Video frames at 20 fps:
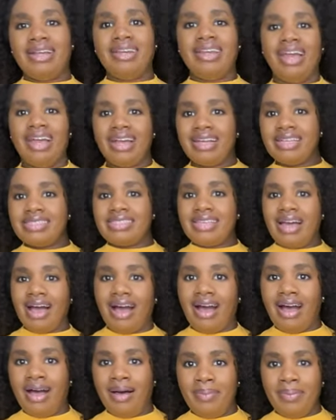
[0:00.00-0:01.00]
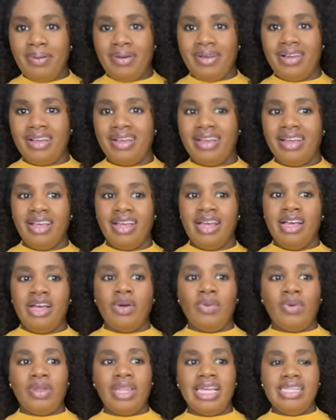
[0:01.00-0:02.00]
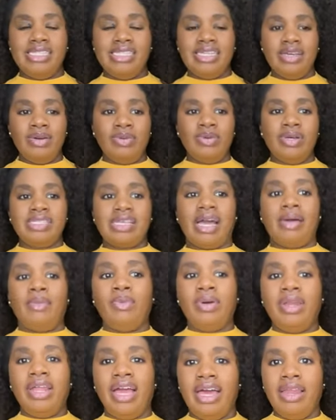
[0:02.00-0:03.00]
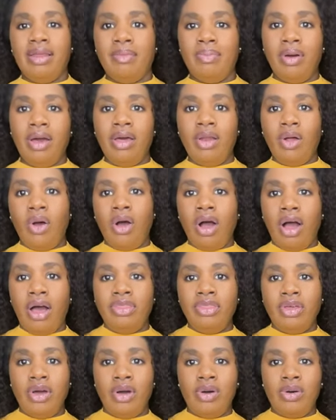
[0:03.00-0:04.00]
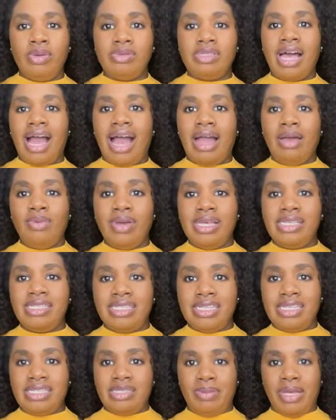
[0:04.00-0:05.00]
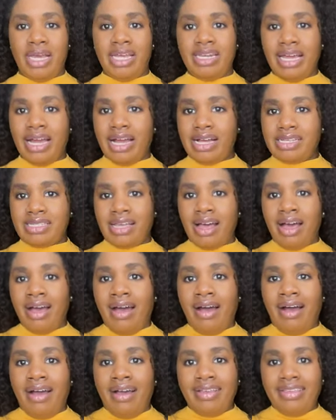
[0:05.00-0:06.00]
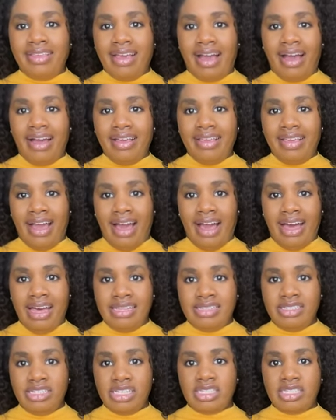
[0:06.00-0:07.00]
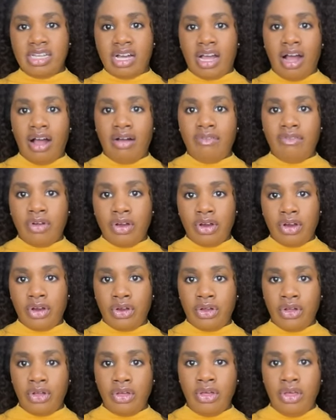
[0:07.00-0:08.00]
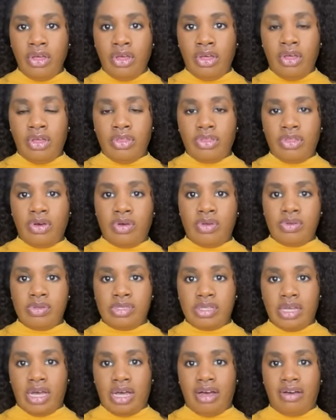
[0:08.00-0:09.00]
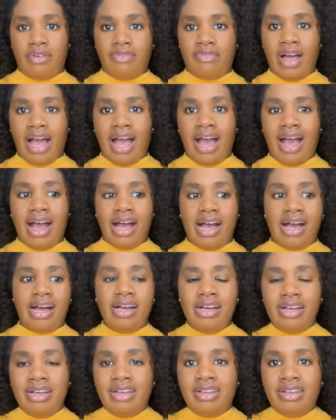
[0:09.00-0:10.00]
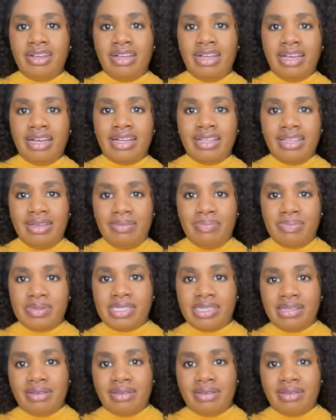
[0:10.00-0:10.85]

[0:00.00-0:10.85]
neck top. What I did was I went ahead and put on those high-waisted spandex yet again, just to cover those Faja clips.